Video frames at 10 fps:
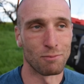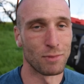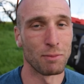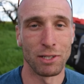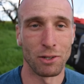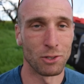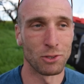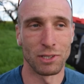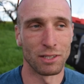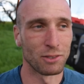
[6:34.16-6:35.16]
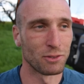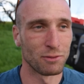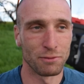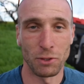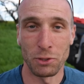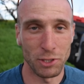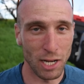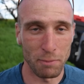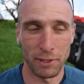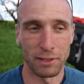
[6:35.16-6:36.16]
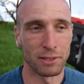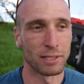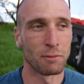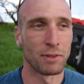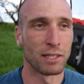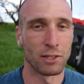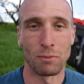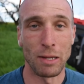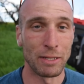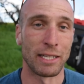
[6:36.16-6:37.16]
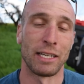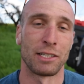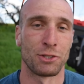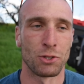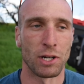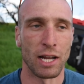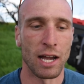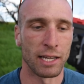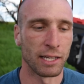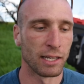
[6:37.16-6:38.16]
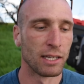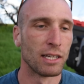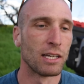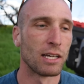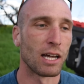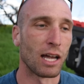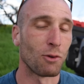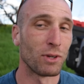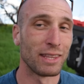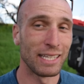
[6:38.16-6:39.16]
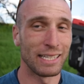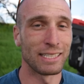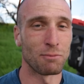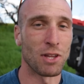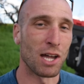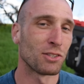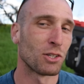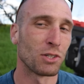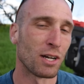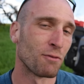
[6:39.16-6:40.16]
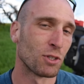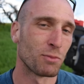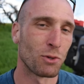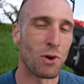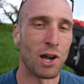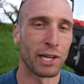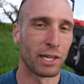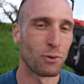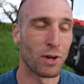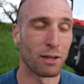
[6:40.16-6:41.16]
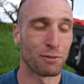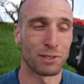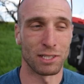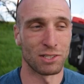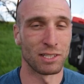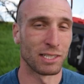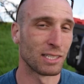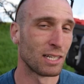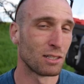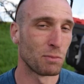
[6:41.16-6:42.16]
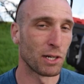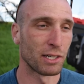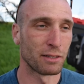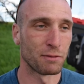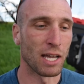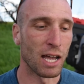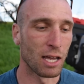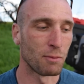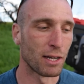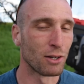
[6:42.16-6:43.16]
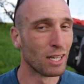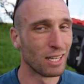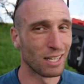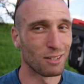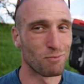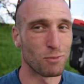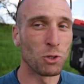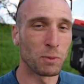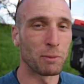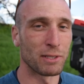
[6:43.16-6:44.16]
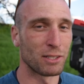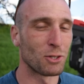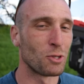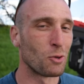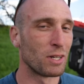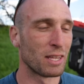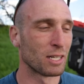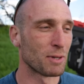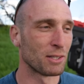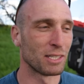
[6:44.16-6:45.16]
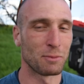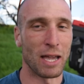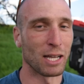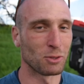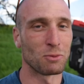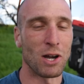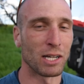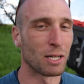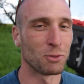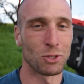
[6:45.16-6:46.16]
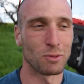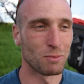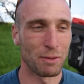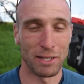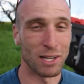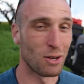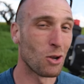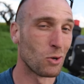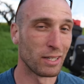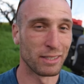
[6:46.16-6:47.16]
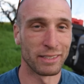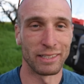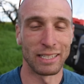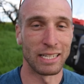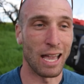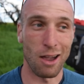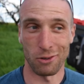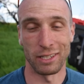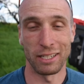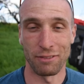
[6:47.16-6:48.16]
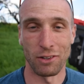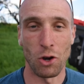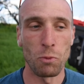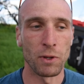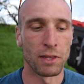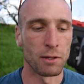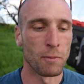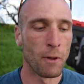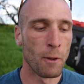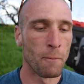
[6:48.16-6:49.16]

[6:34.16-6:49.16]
maybe go, you know, food shopping or something, or maybe take a short hike. With these, I'm not so comfortable walking away for such an extended period of time. Now, most people that don't know anything about these bags would walk up to them and maybe not know instantly how to even open them.